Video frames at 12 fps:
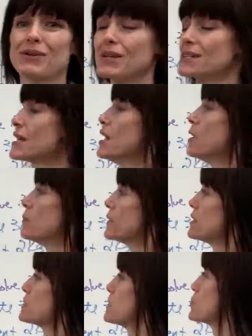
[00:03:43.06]
units, but
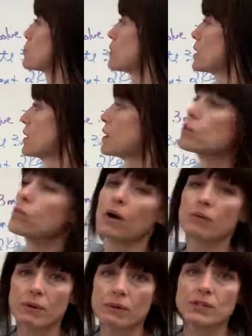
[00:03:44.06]
this is really what
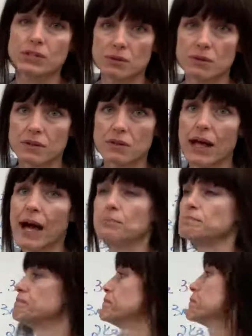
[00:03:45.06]
we would do in the lab.